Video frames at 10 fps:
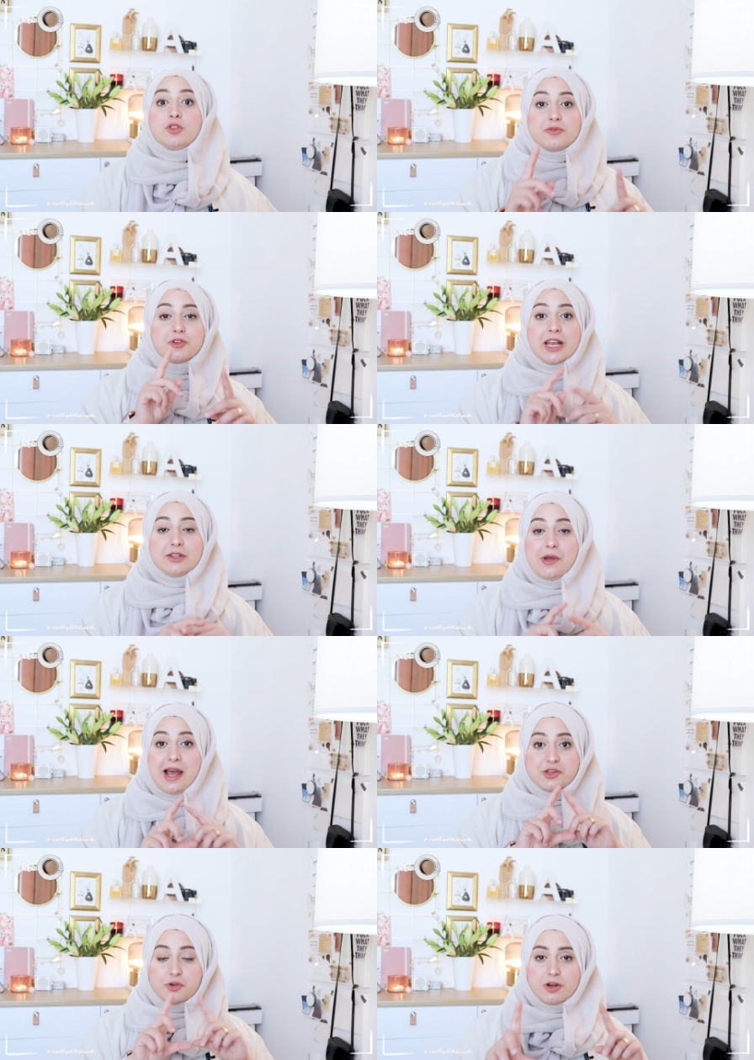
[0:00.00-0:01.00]
Don't forget to
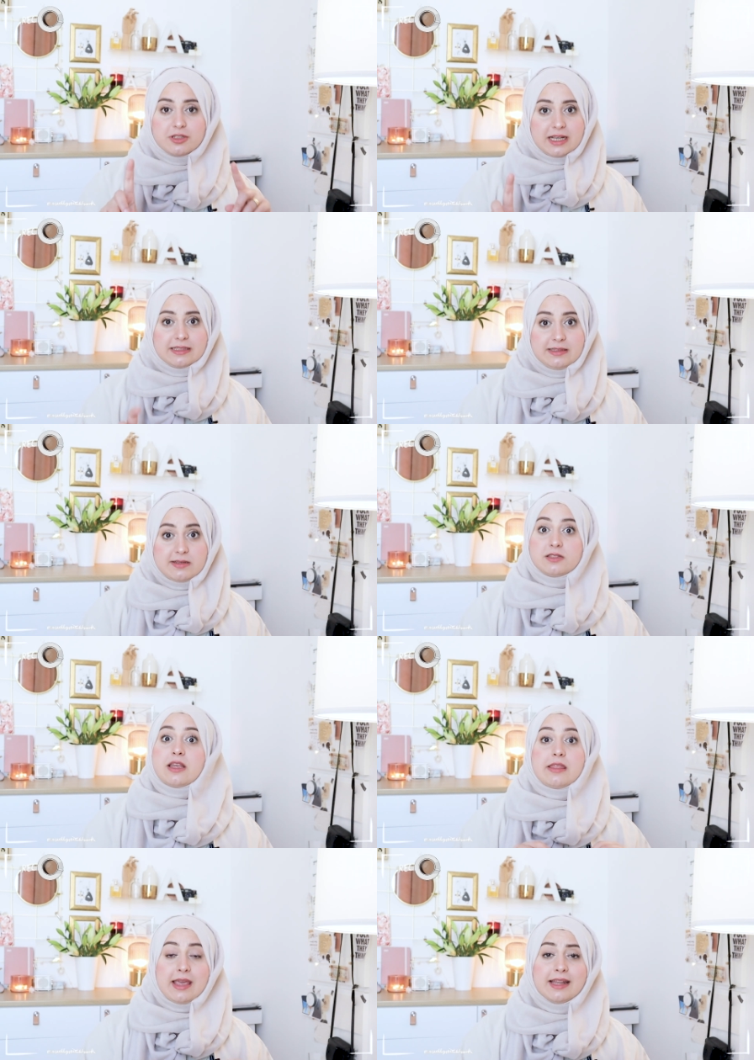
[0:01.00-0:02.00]
add your contact details
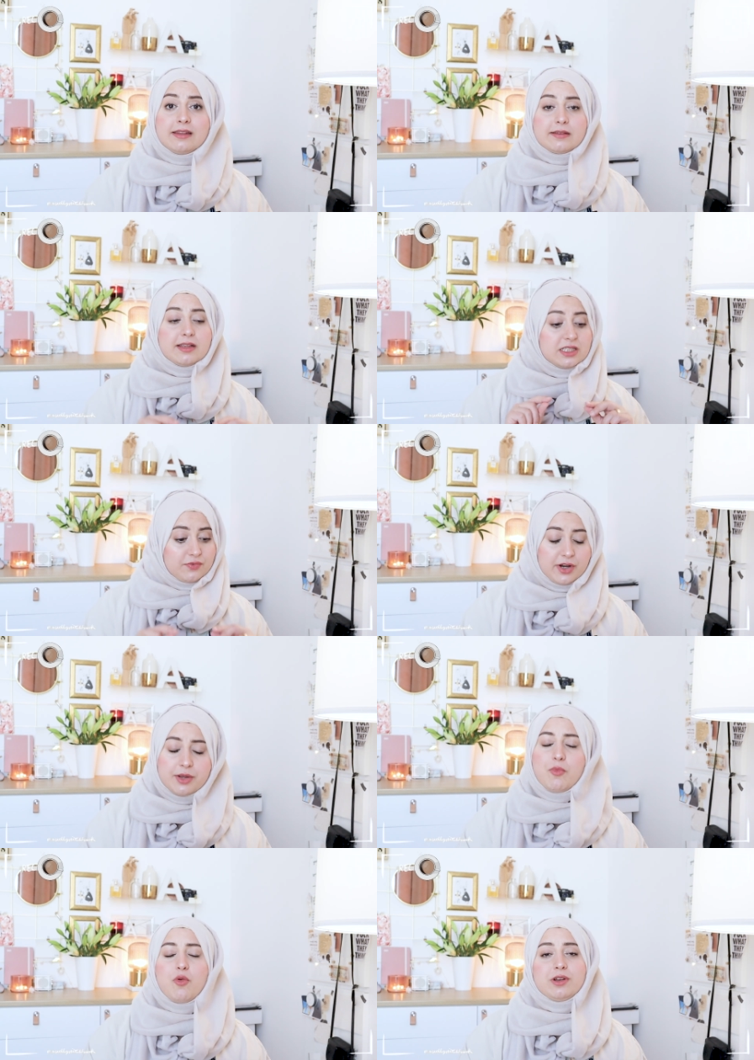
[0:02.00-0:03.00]
at the end. It's
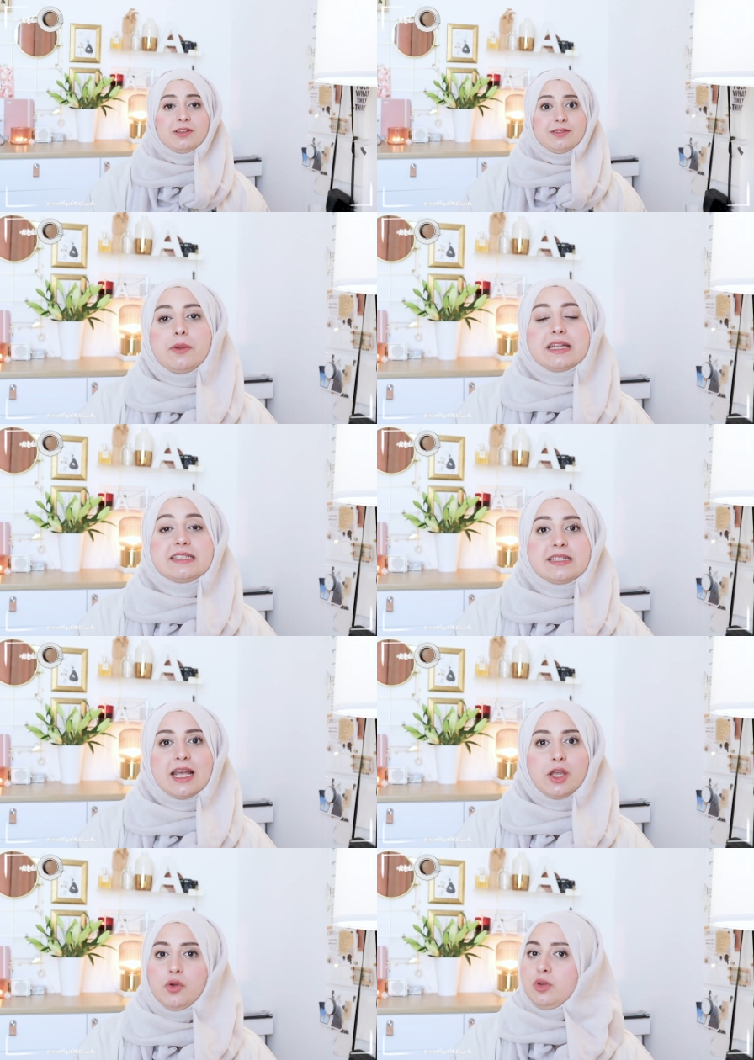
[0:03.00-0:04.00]
very important. Now, let's
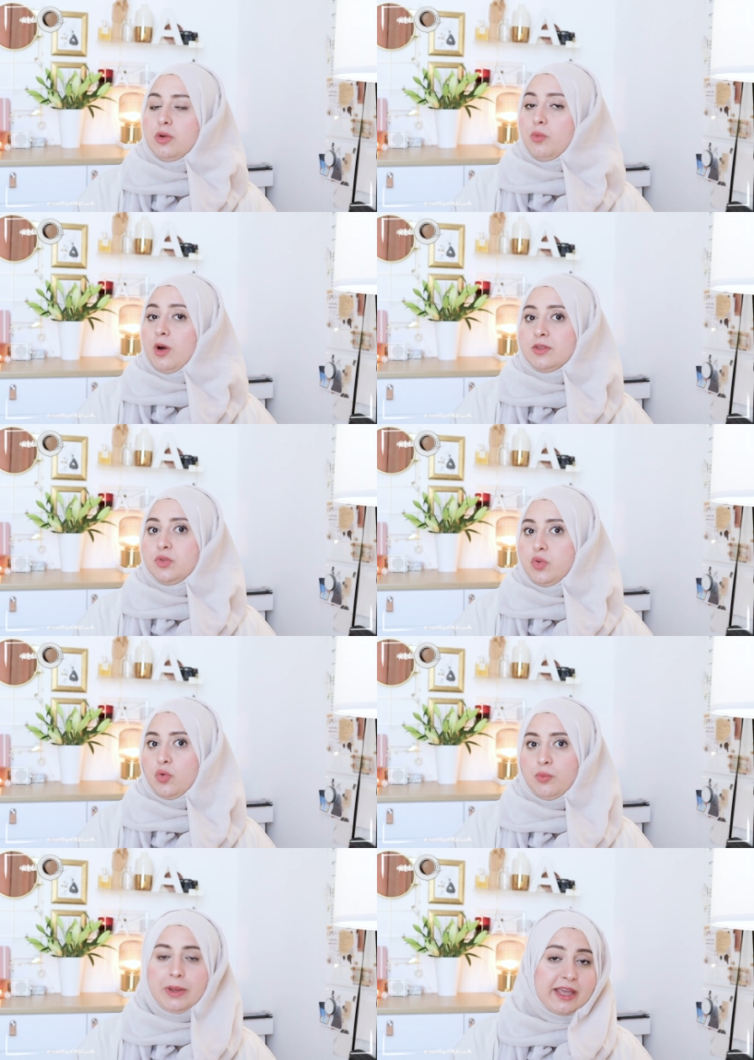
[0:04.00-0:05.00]
say you don't want
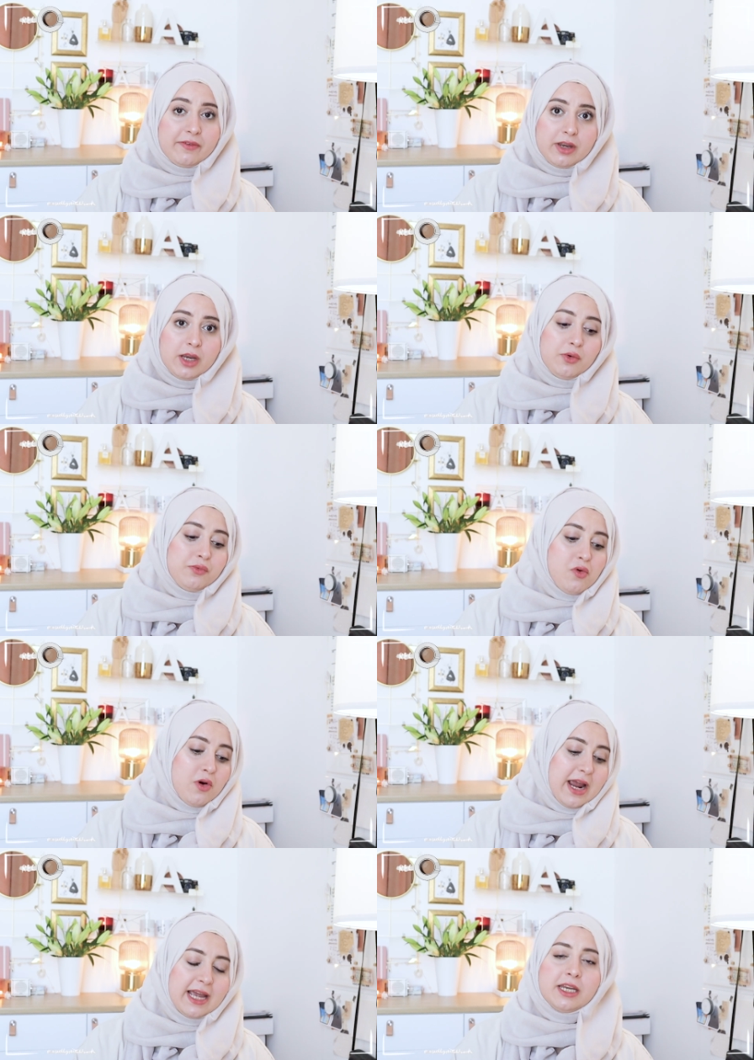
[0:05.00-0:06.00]
to make a video
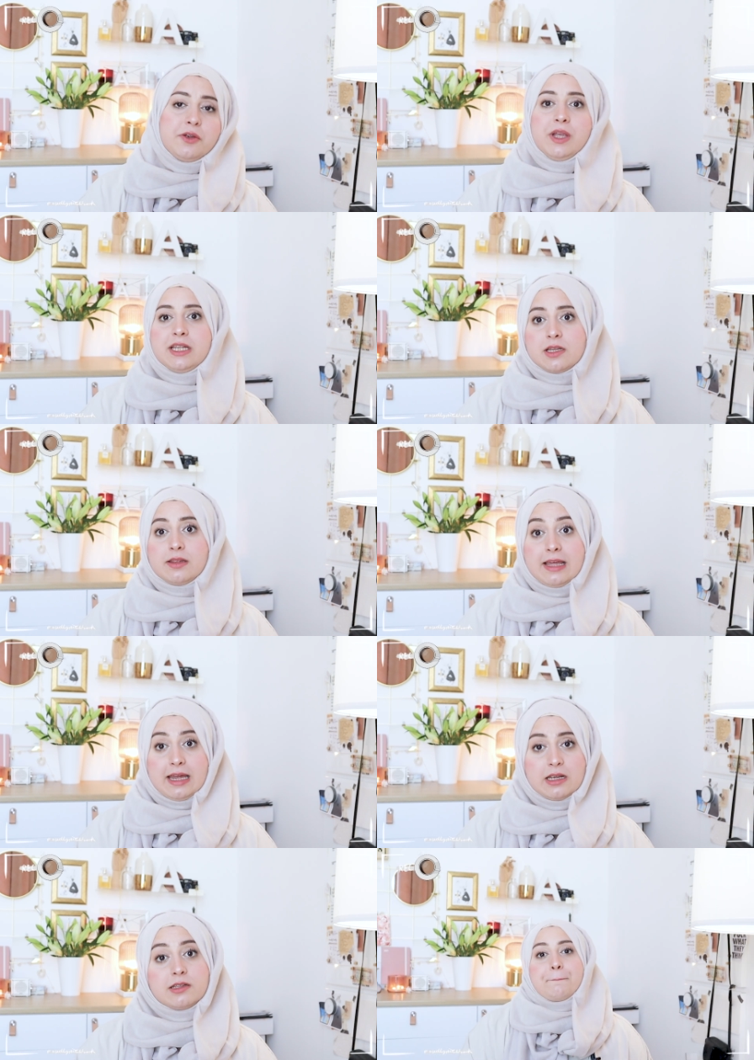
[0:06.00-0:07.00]
for any reason
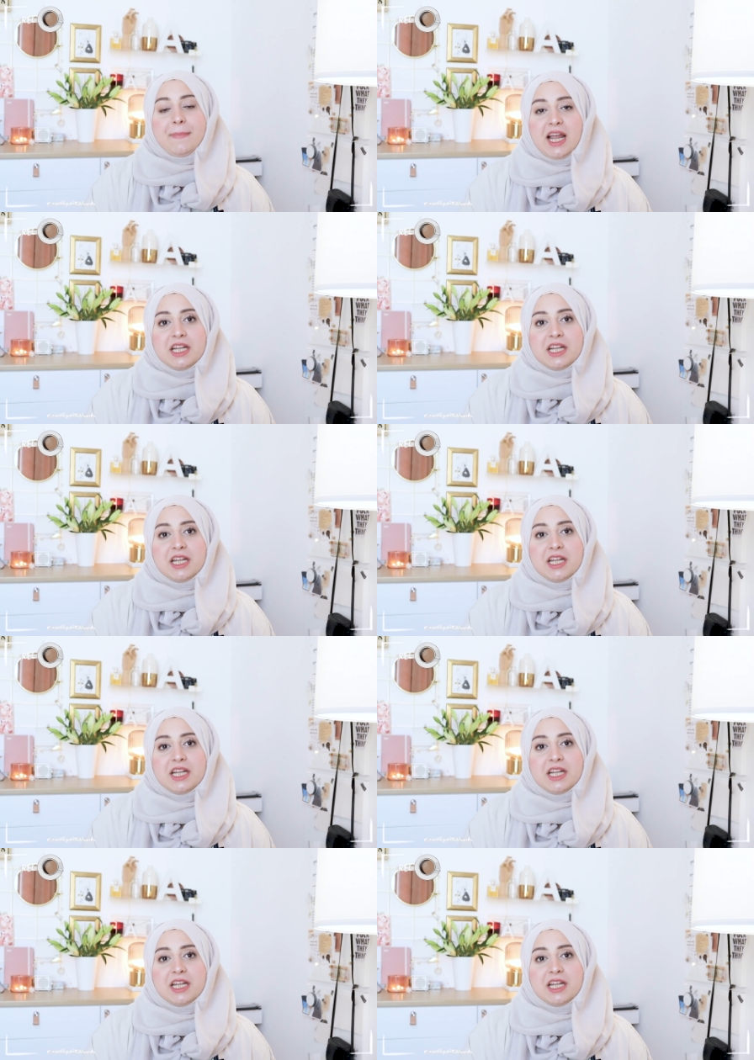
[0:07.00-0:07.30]
that is. My